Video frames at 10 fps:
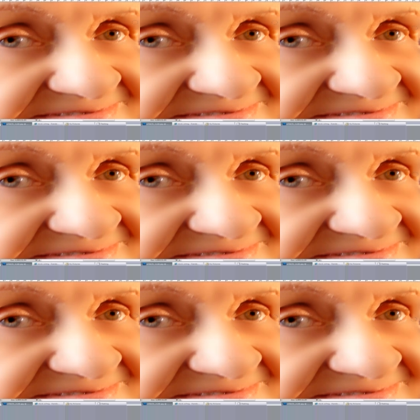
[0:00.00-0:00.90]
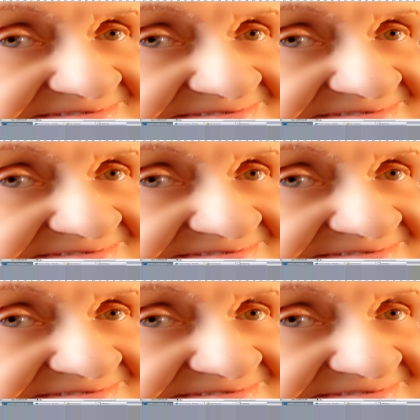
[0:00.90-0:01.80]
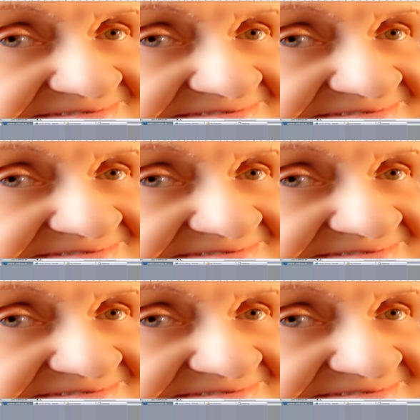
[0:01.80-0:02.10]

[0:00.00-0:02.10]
(silence)